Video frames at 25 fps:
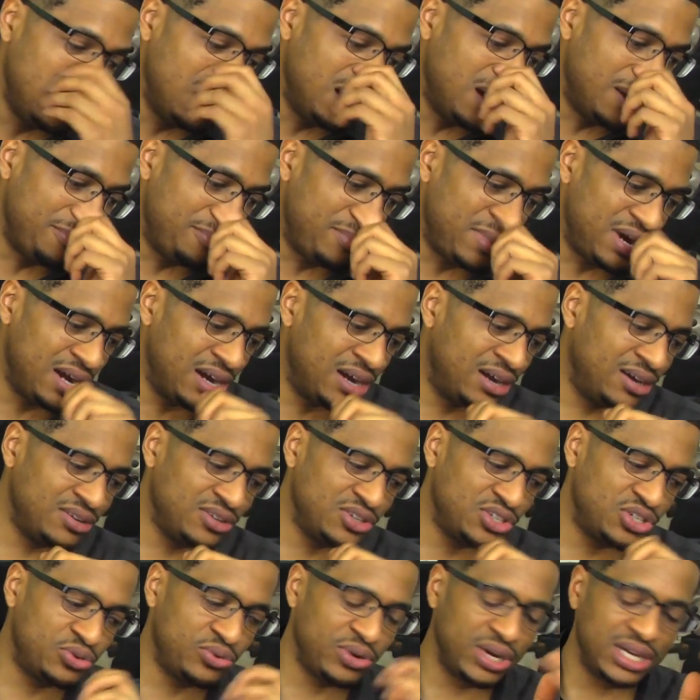My
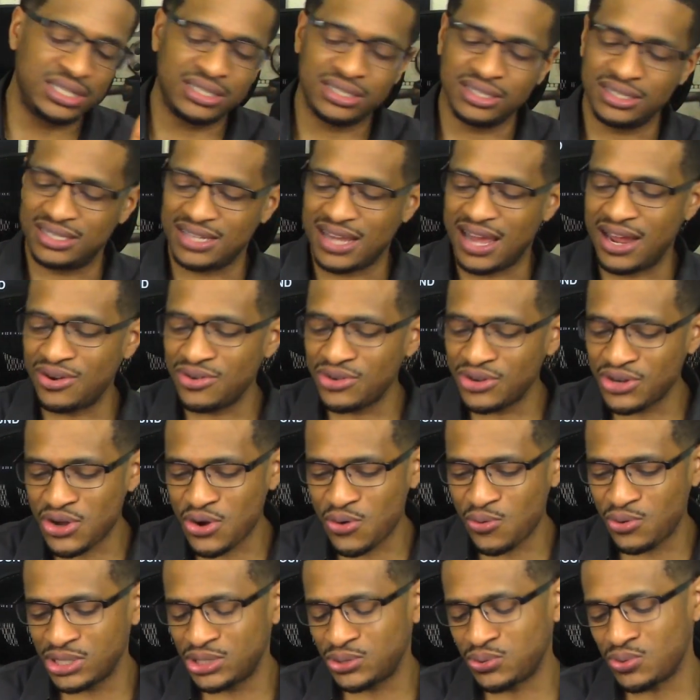goodness gracious, I don't know
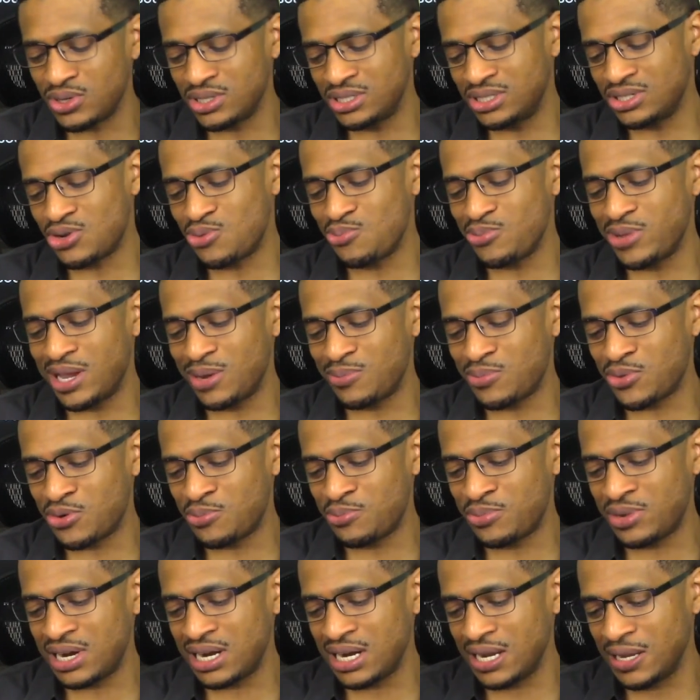which one's going to make more
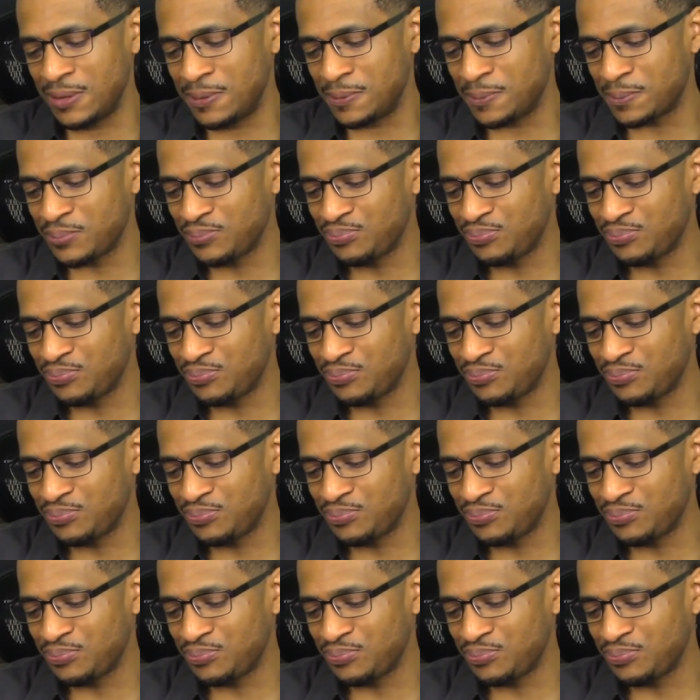money.